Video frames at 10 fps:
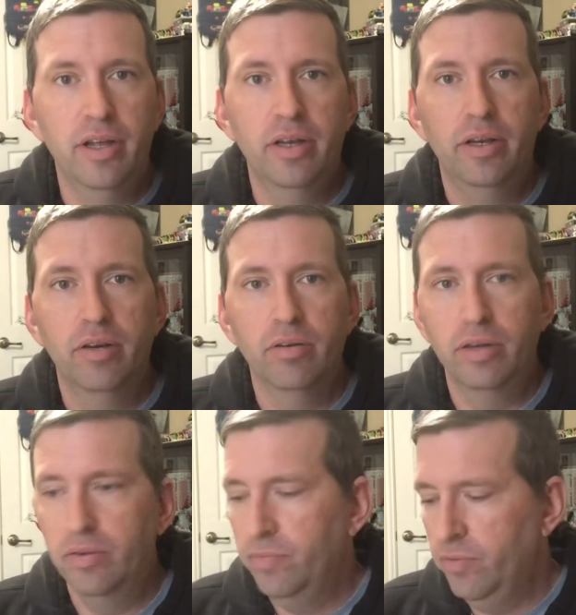and
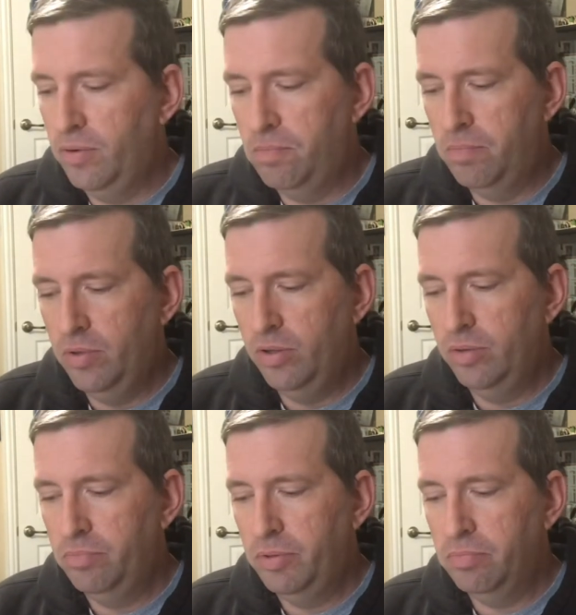hearing from uh,
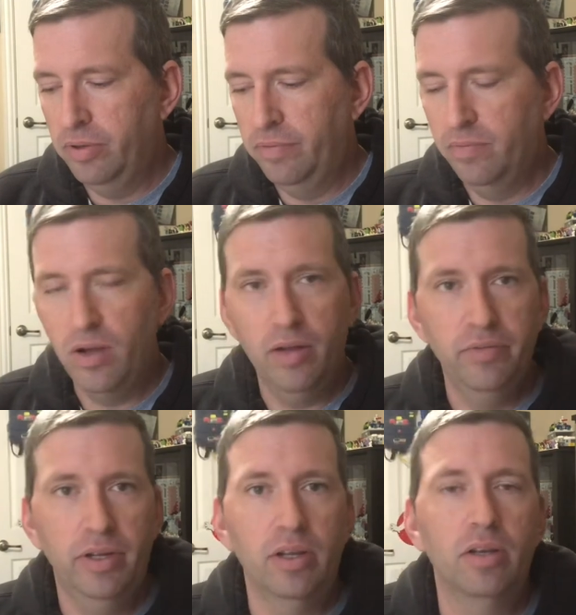people involved
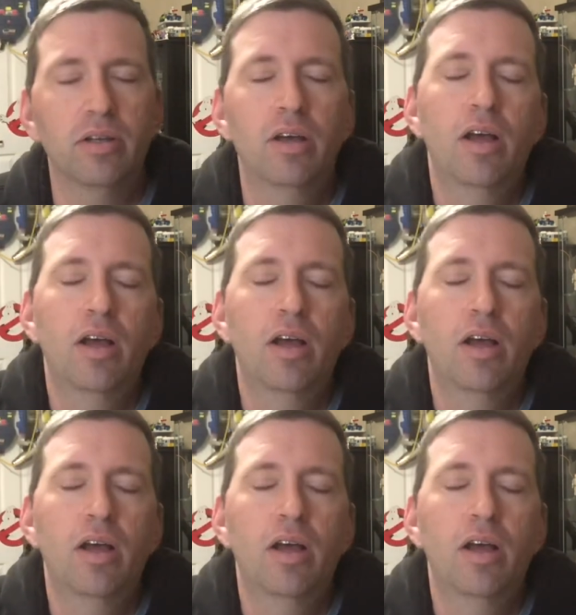in it,